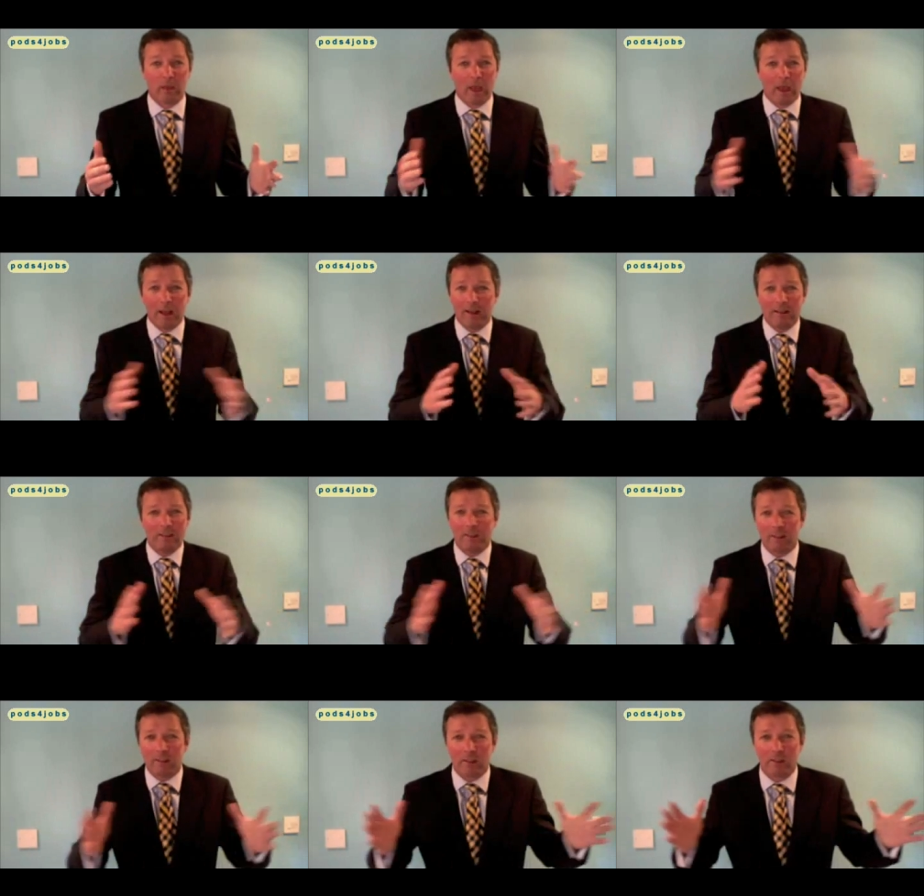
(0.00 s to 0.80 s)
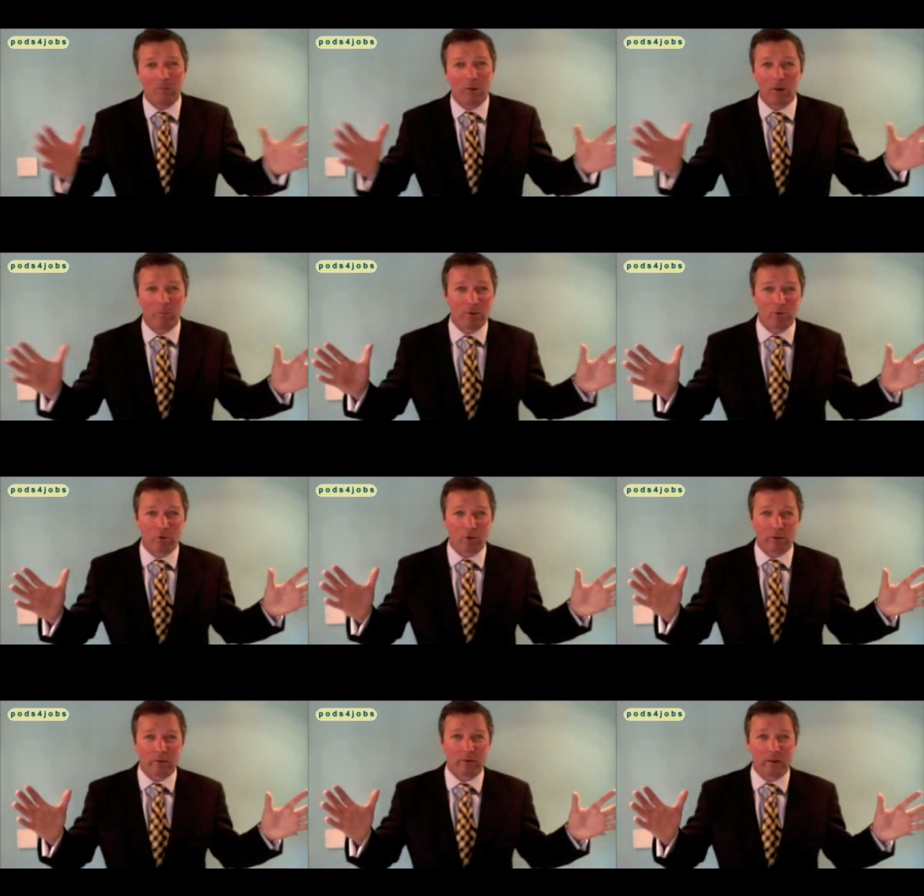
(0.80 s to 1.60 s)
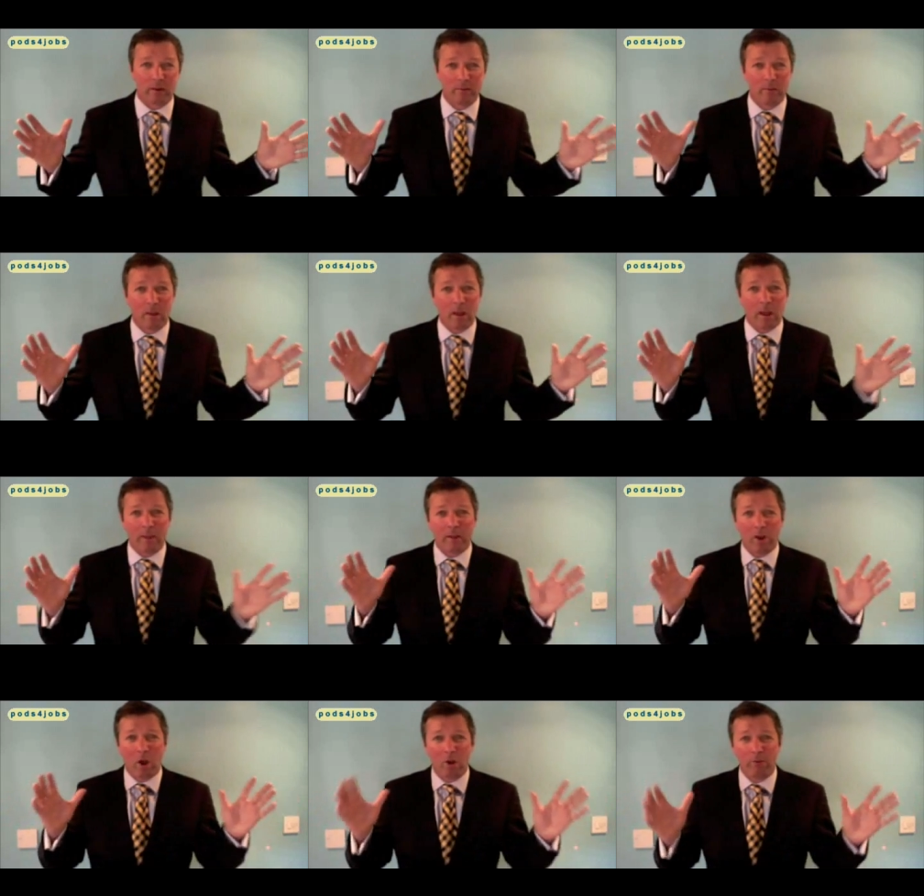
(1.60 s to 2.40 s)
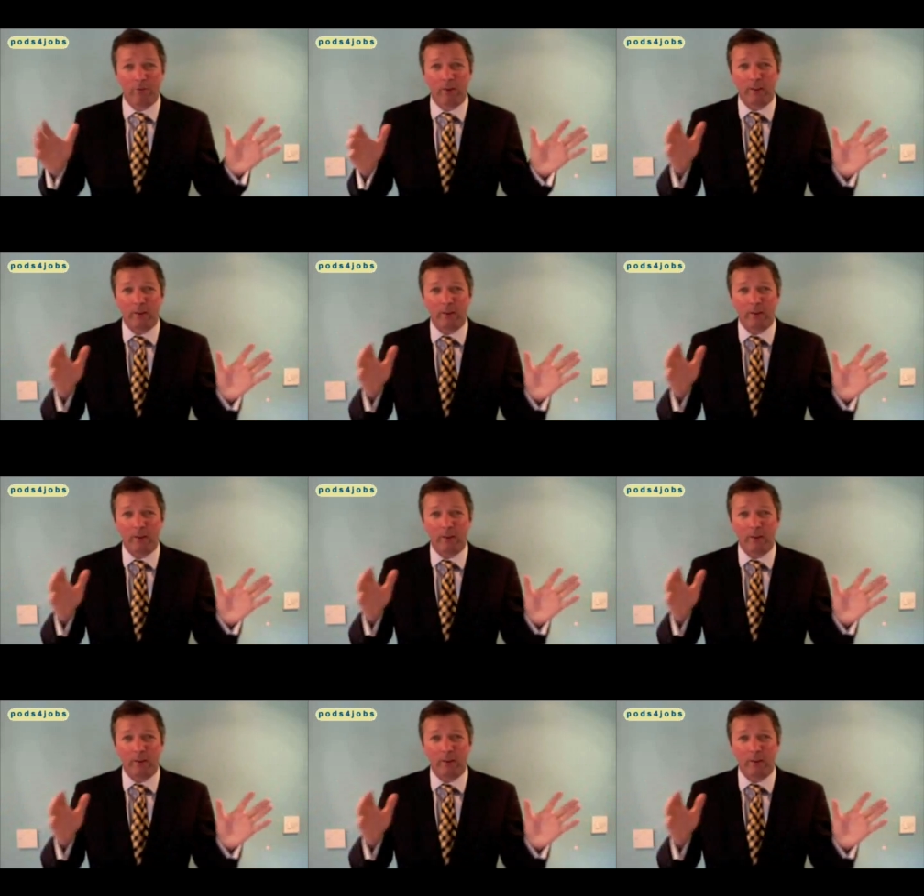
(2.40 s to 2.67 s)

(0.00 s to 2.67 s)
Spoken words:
anything that they might be interested in, and then hopefully